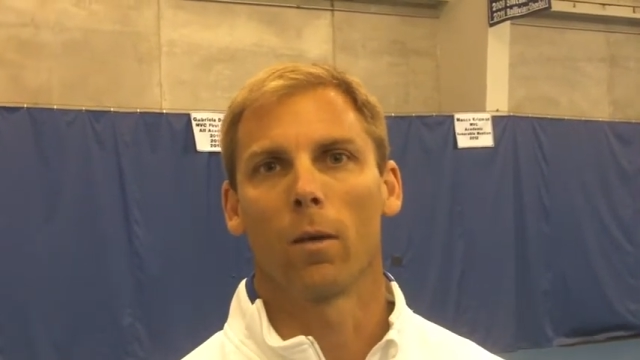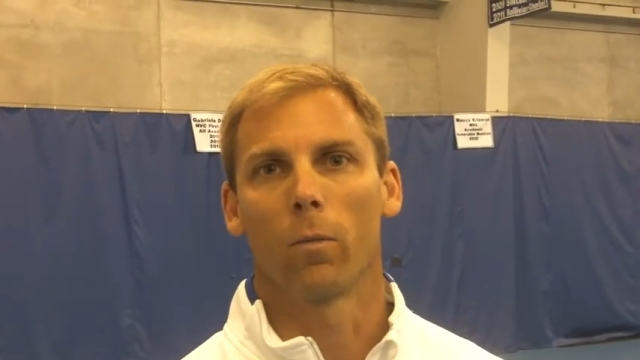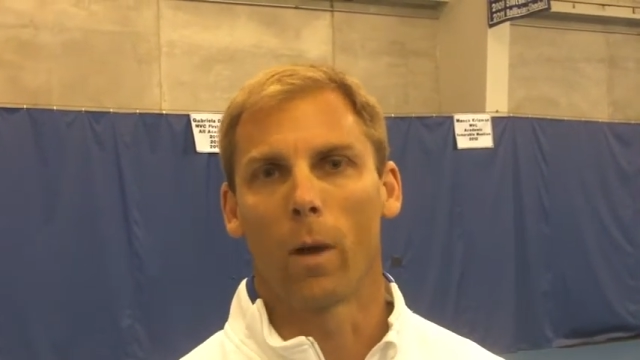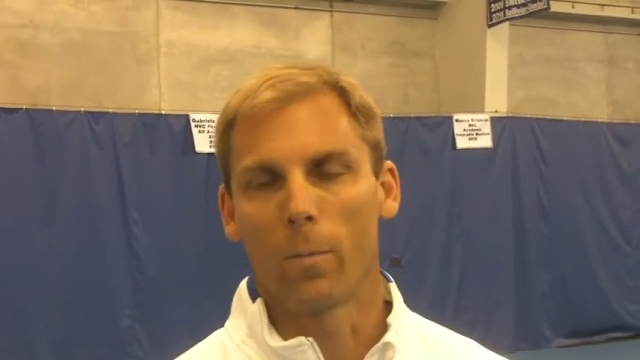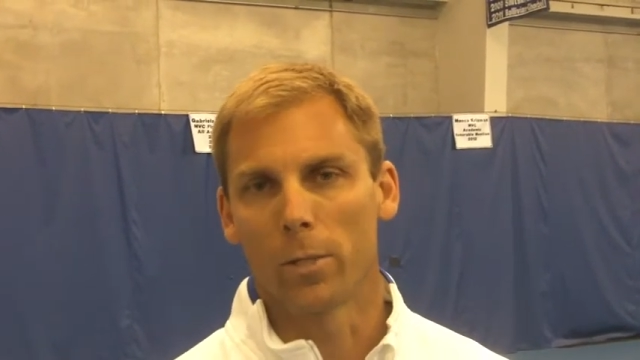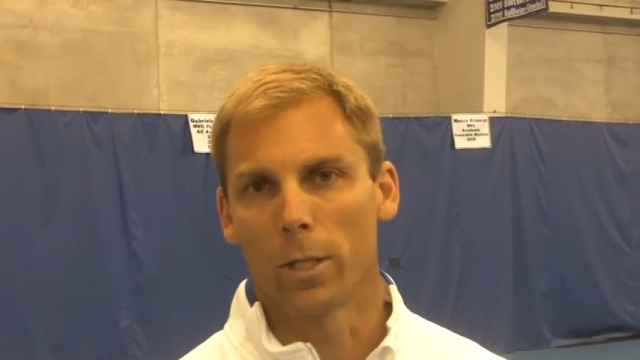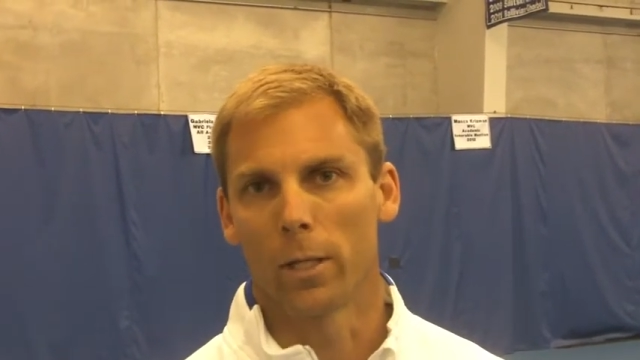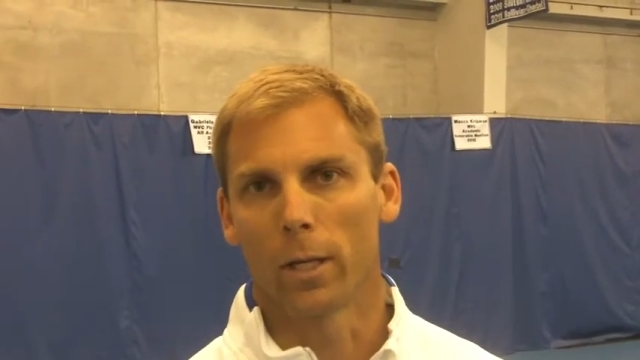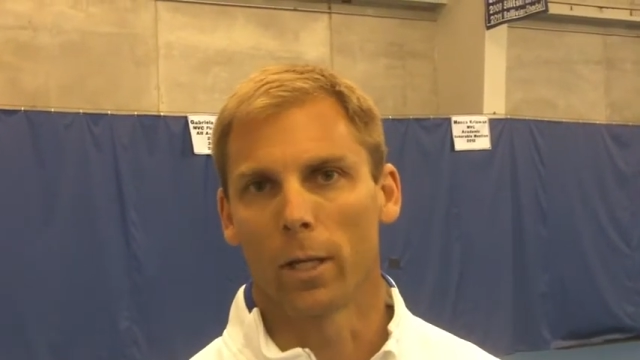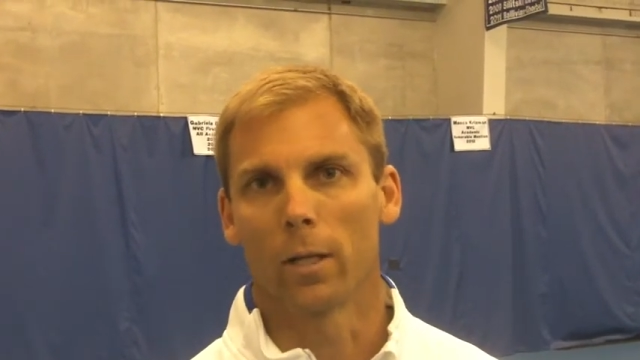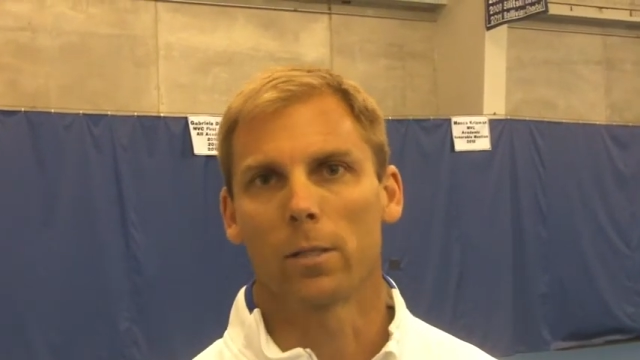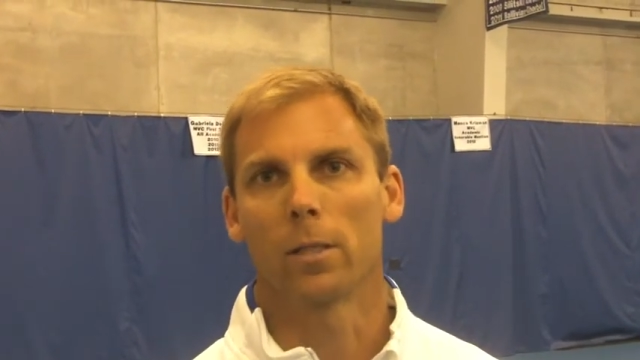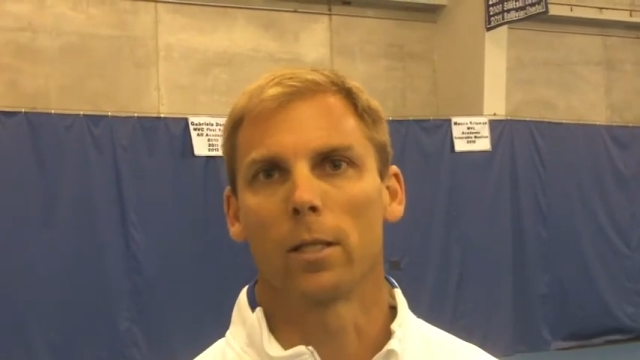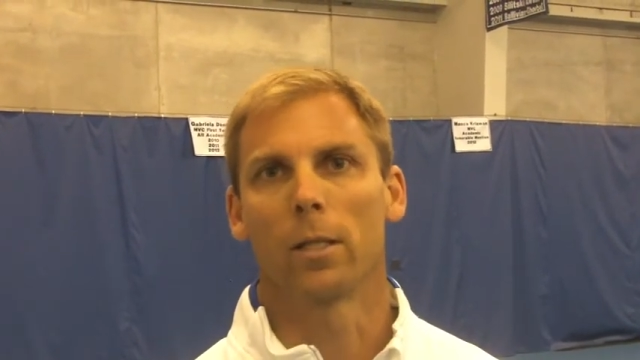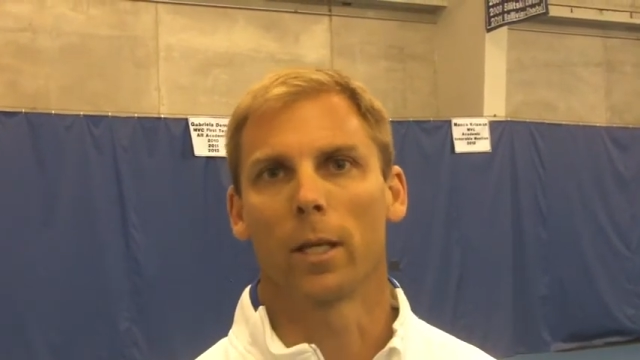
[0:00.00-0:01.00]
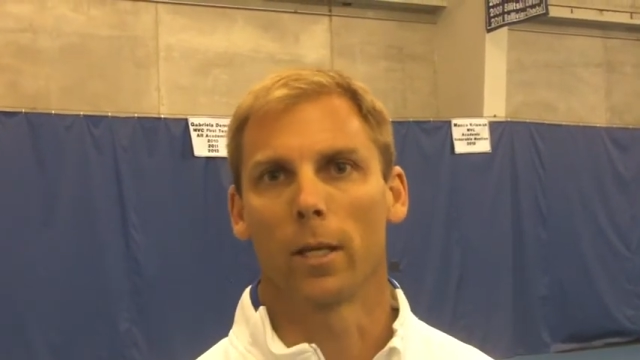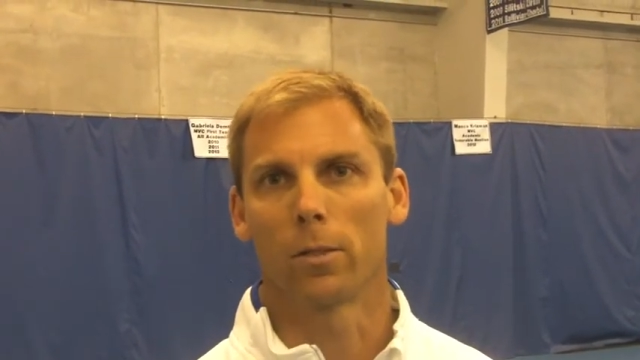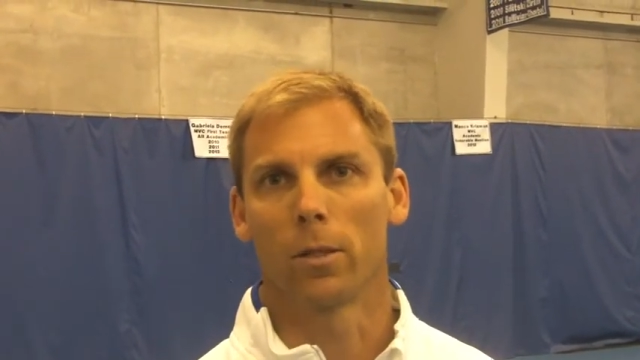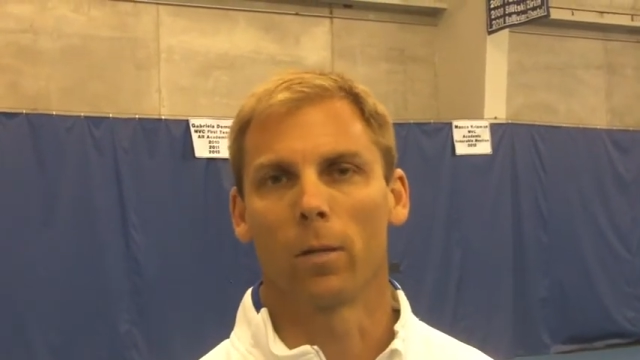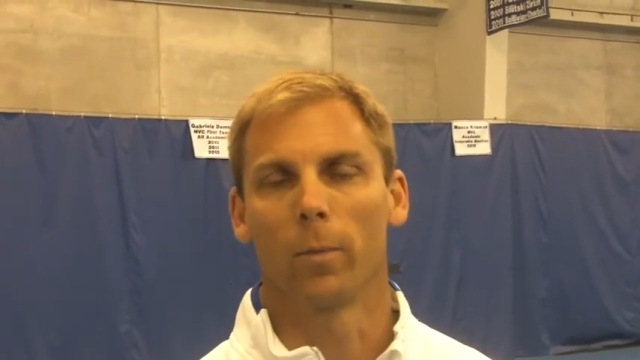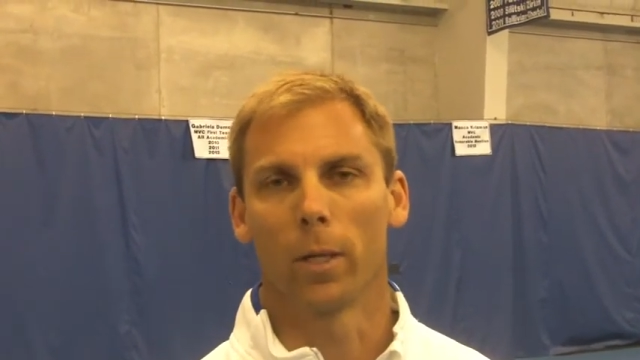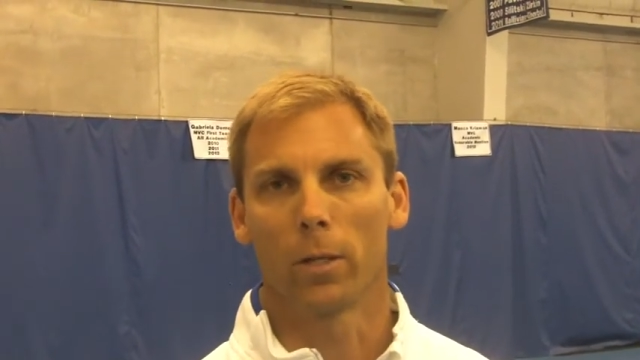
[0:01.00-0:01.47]
representing us in the
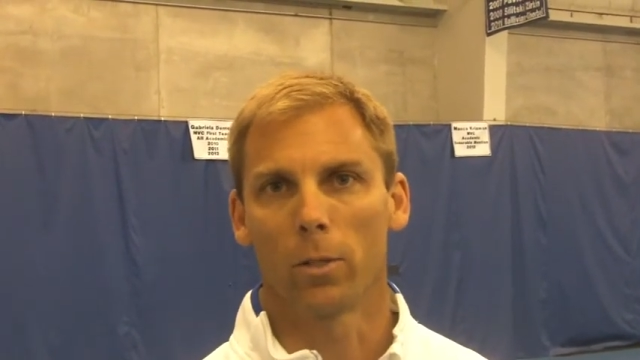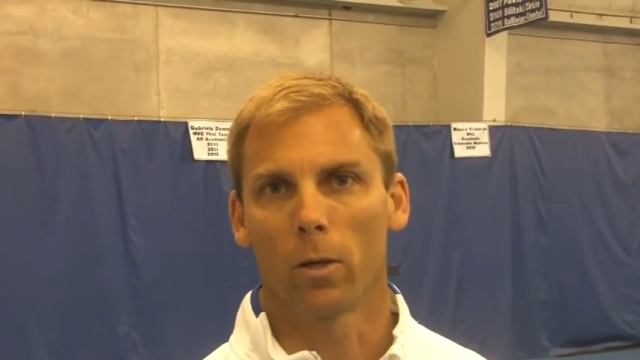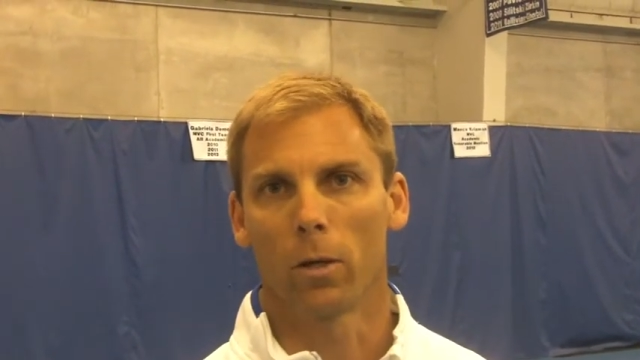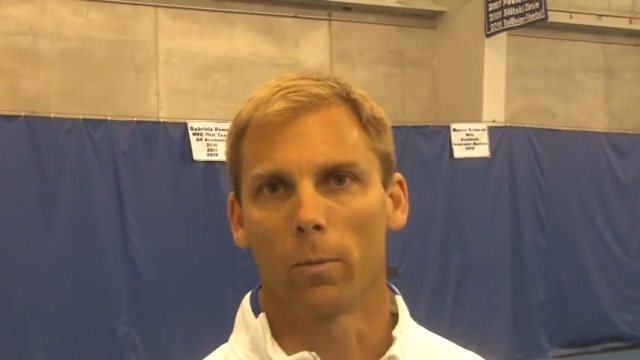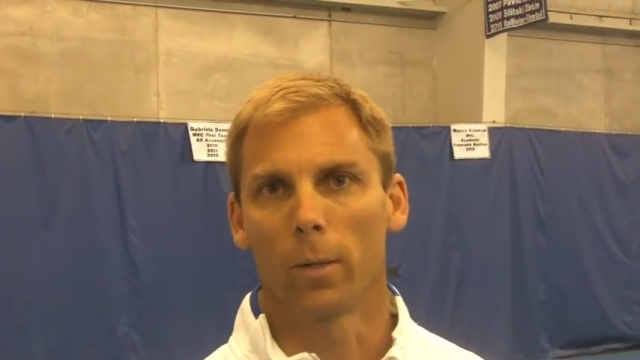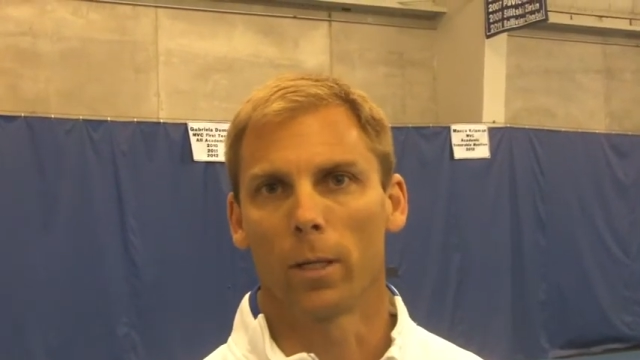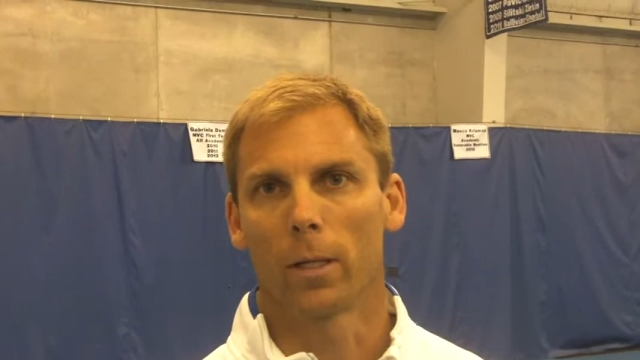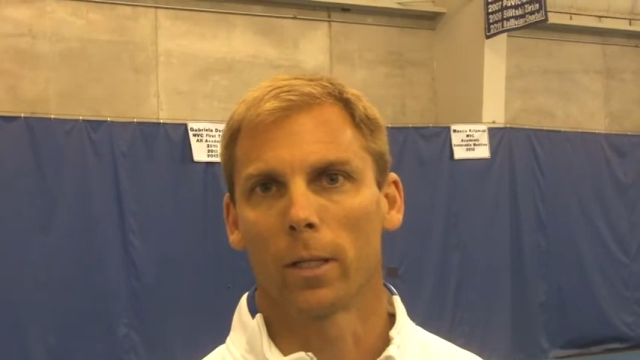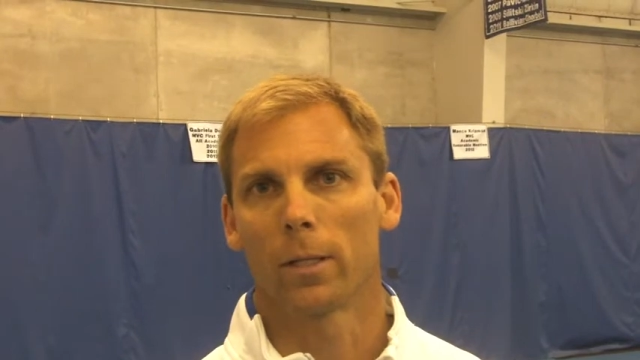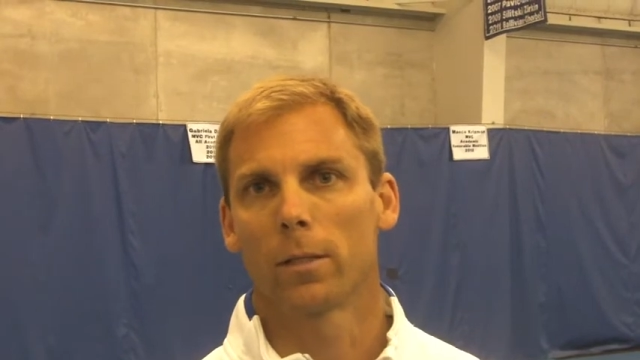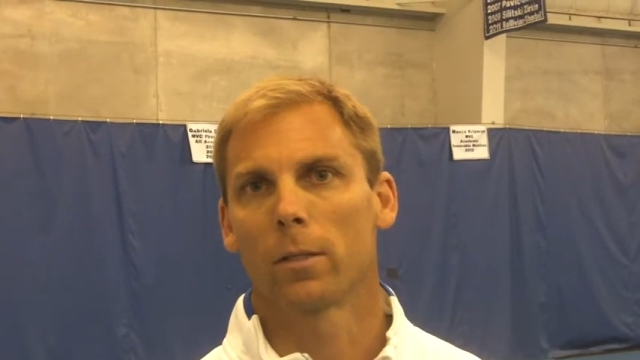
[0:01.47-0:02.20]
NCAA tournament,